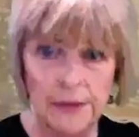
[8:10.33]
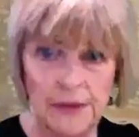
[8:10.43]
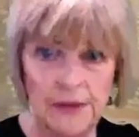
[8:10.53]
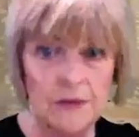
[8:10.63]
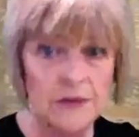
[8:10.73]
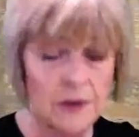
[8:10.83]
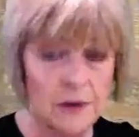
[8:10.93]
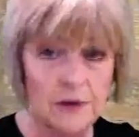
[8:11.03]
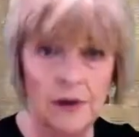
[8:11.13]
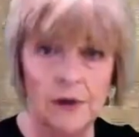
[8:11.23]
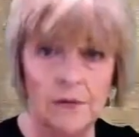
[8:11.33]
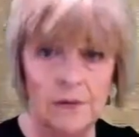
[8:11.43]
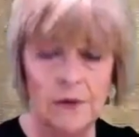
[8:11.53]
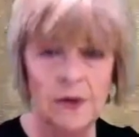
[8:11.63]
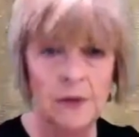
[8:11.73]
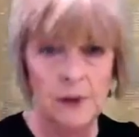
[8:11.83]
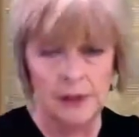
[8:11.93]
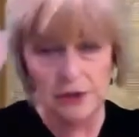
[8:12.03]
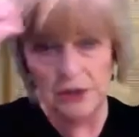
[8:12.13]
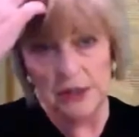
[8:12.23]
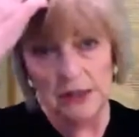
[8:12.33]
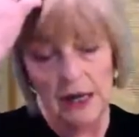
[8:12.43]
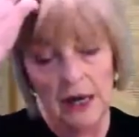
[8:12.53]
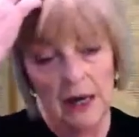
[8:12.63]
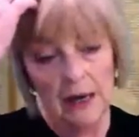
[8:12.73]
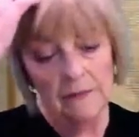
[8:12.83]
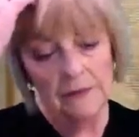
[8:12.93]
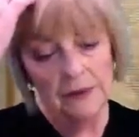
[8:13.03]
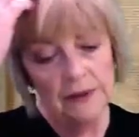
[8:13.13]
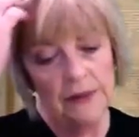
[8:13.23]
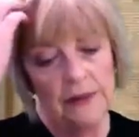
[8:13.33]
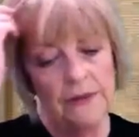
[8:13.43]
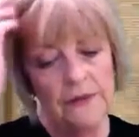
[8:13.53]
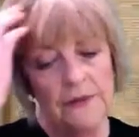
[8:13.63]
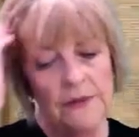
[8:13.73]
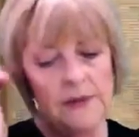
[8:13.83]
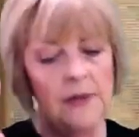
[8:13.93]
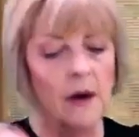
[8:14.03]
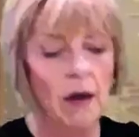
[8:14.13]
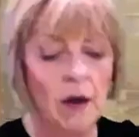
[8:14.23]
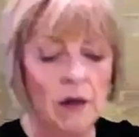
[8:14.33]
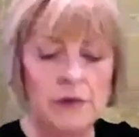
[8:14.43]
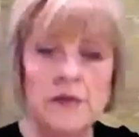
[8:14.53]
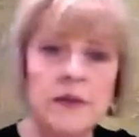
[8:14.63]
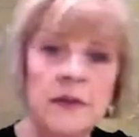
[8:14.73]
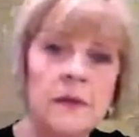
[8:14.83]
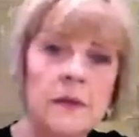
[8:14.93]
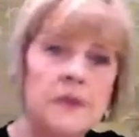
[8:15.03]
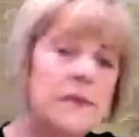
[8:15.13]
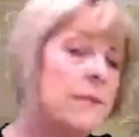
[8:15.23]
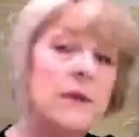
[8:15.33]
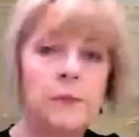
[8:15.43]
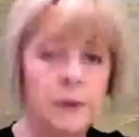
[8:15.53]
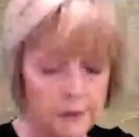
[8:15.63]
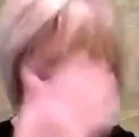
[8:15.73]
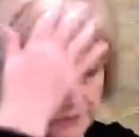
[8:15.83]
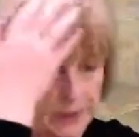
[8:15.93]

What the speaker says: There is a lot of Virgo energy. And Virgos are serious people.